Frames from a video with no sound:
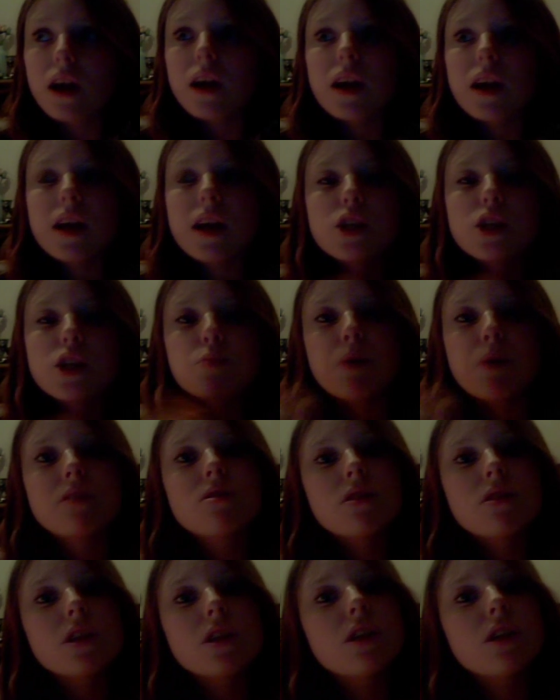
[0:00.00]
it depends
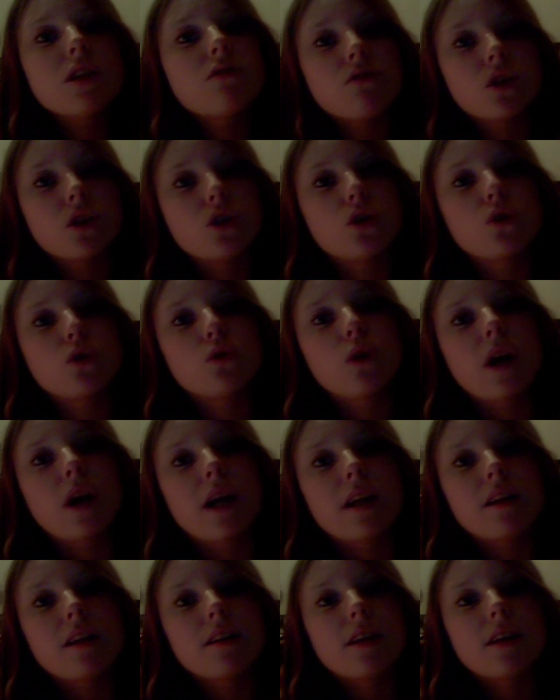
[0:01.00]
on the individual
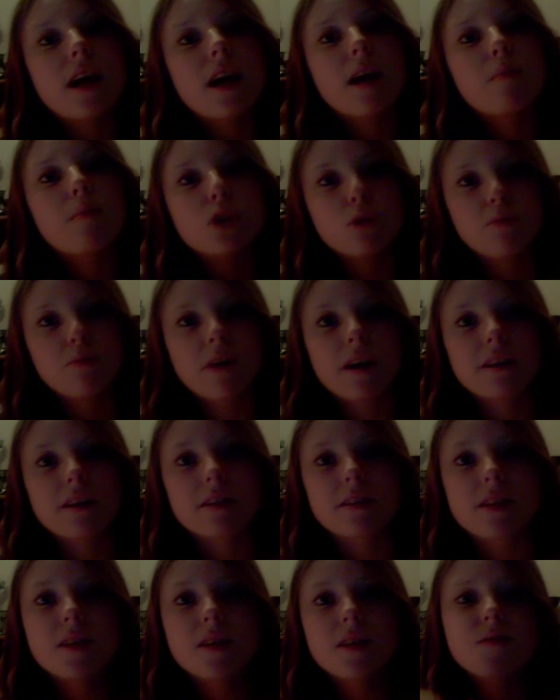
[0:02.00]
and how much you
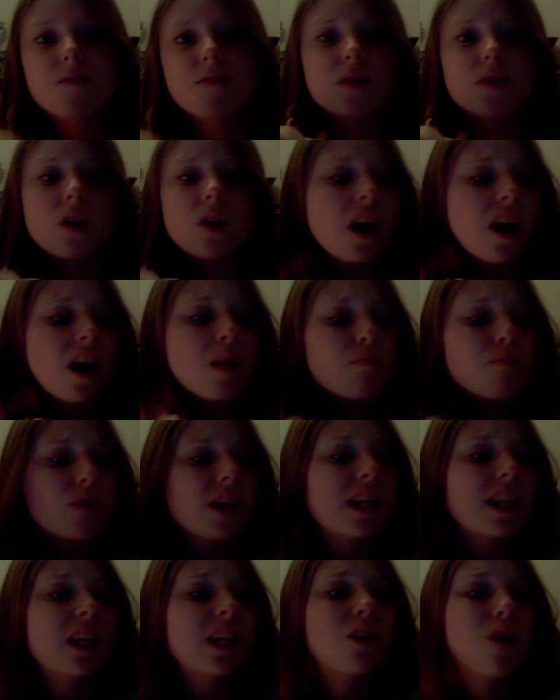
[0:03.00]
practice. Even I'm
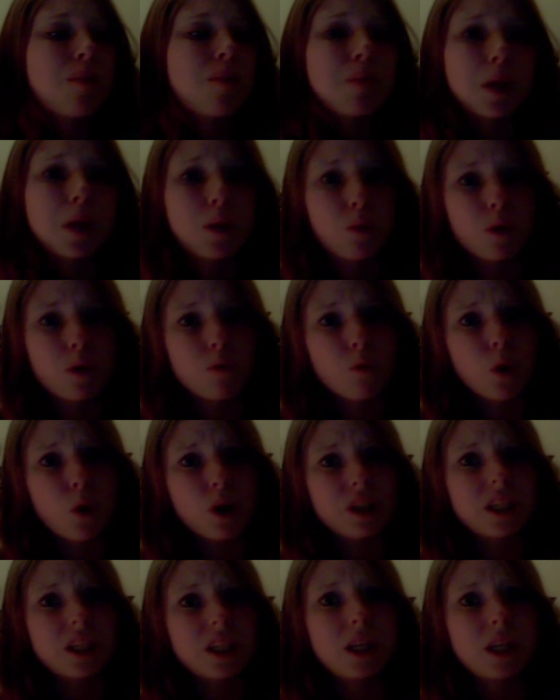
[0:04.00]
really crappy with
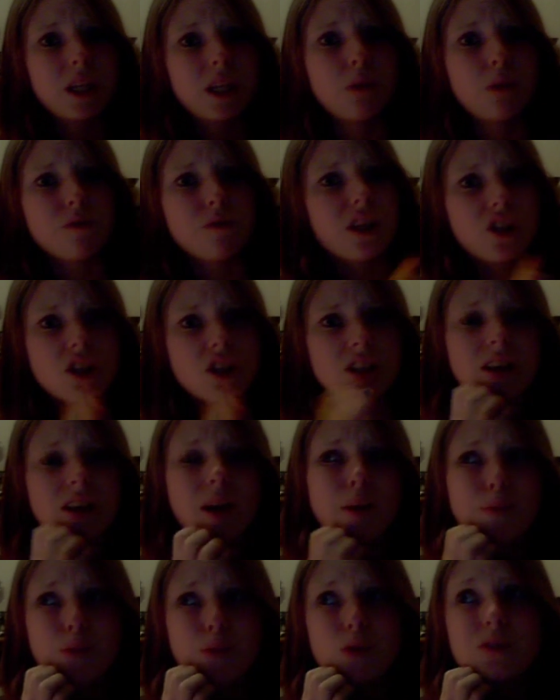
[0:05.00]
working with energies.
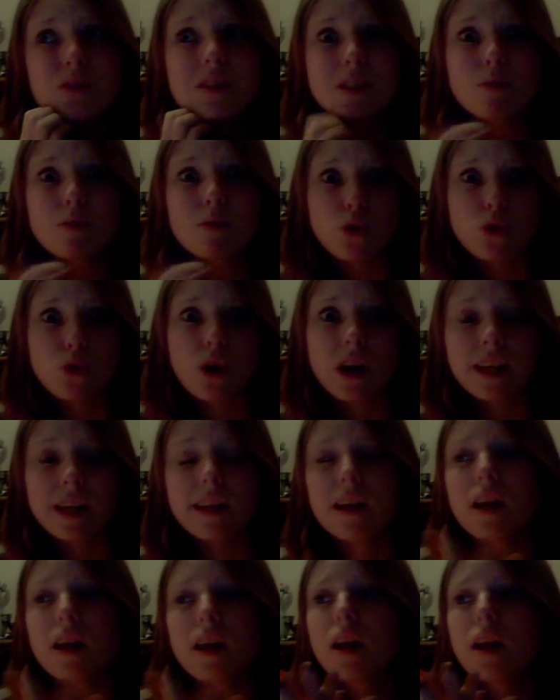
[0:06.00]
I'm still
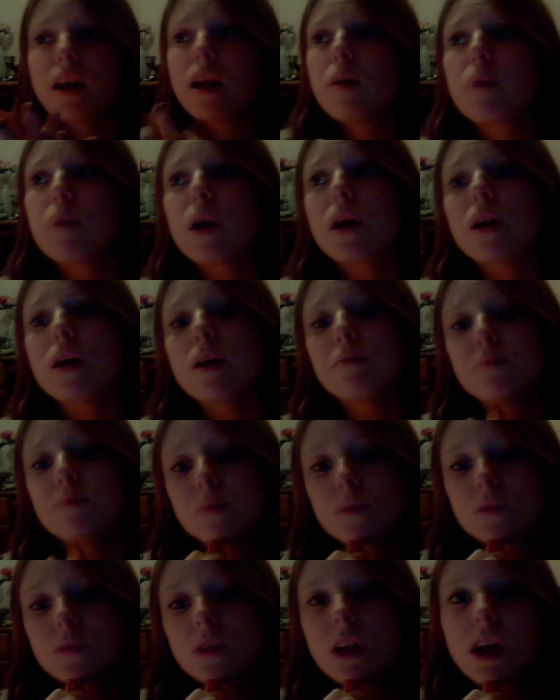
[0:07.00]
trying, but
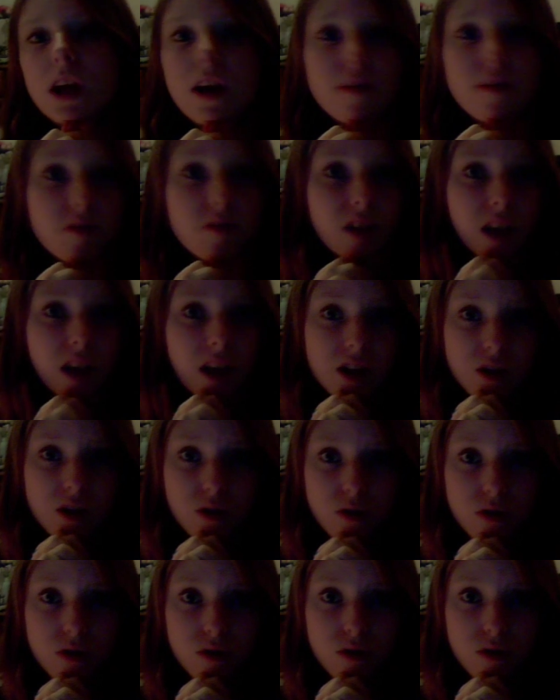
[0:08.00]
I find it hard to
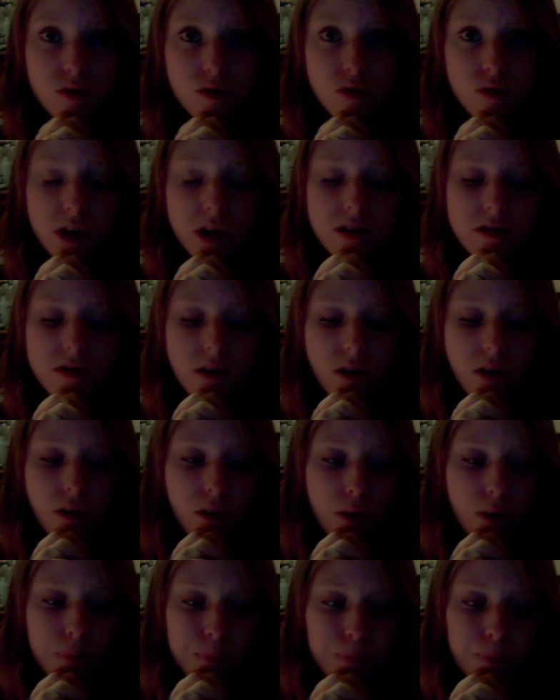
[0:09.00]
concentrate. So,
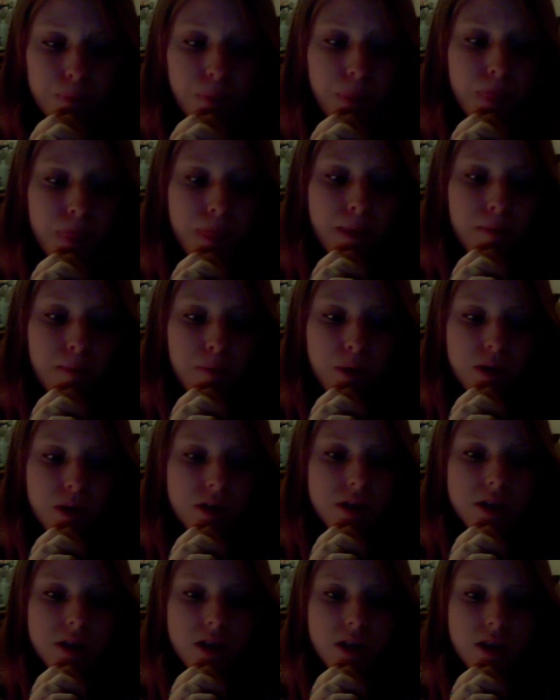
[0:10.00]
but
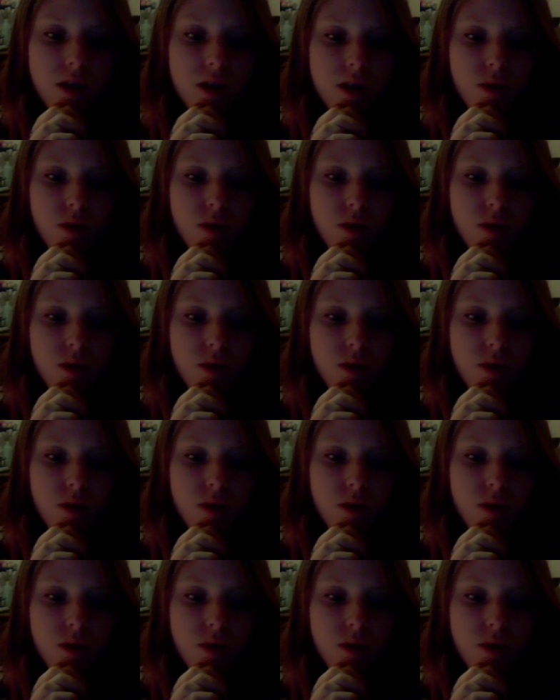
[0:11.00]
still,